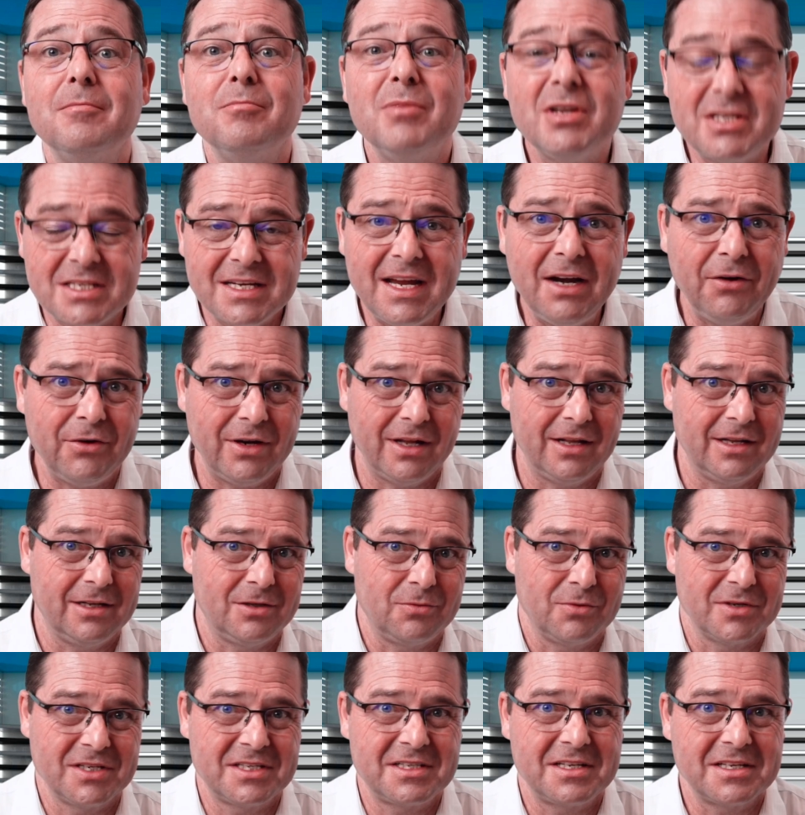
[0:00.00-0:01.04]
material.
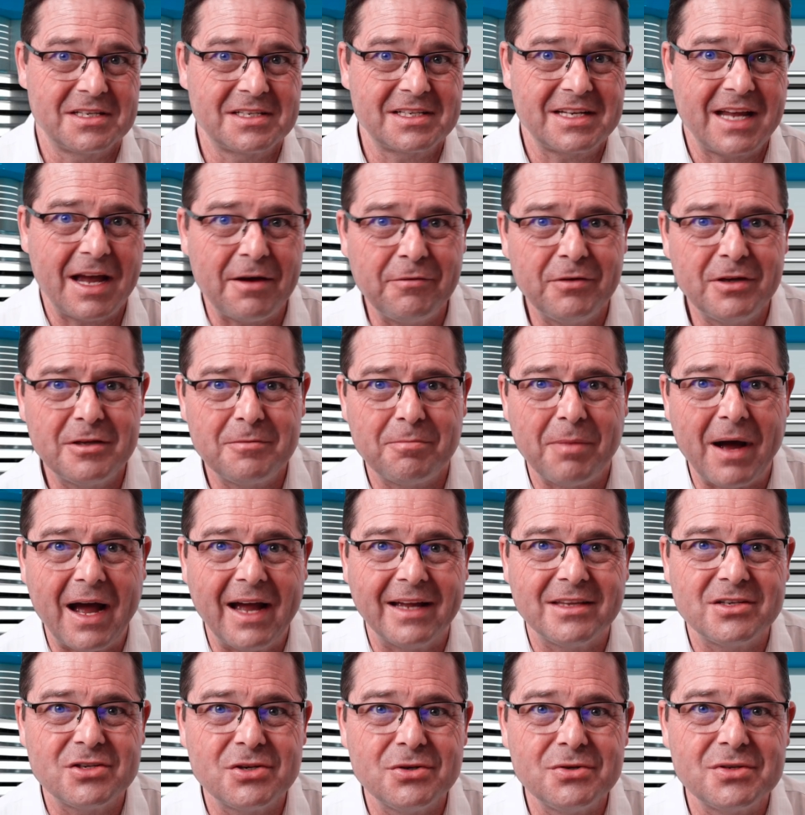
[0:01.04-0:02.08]
It was discovered
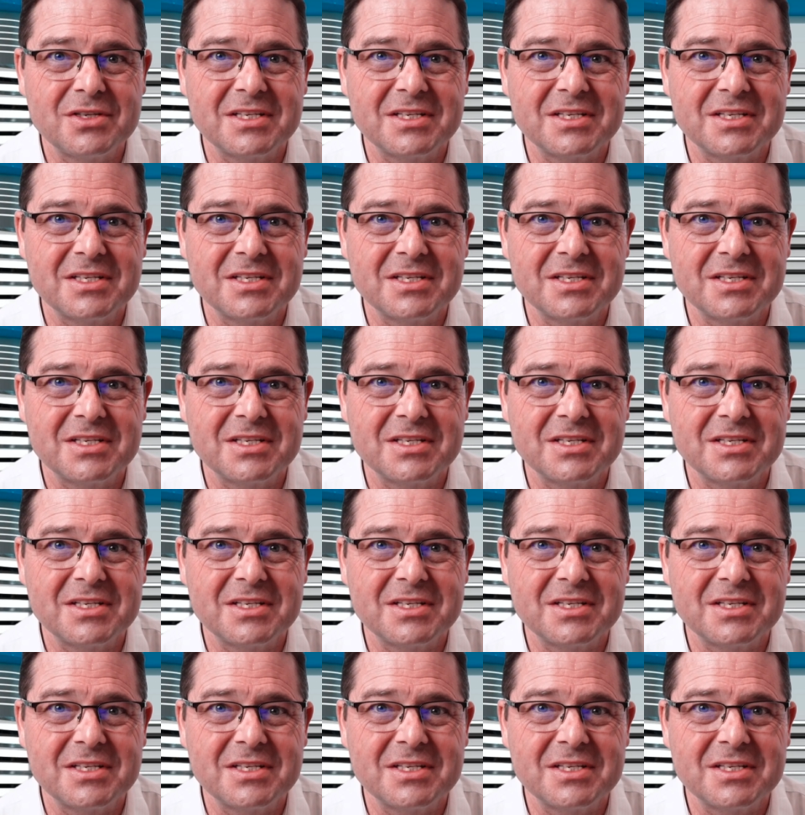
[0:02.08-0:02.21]
by two